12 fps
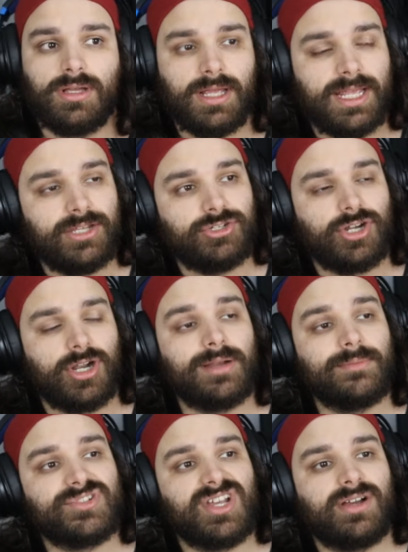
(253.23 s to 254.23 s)
in
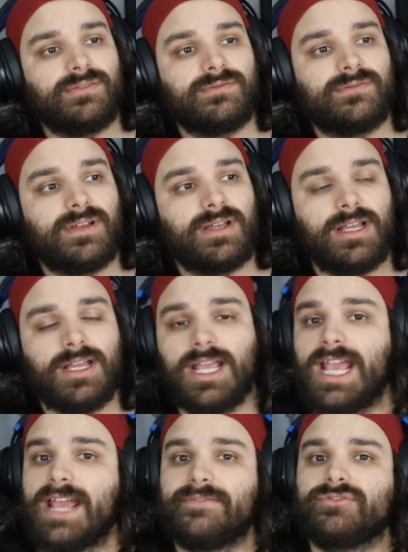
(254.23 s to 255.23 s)
terms of
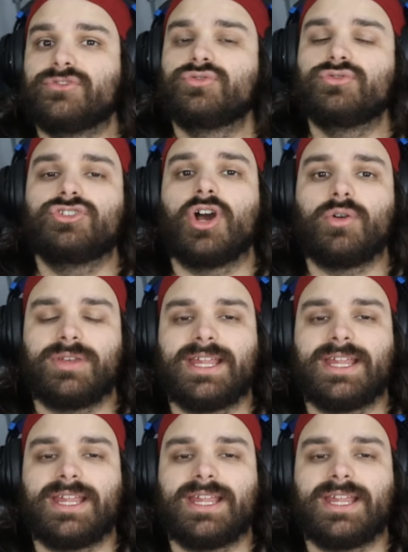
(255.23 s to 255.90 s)
if you don't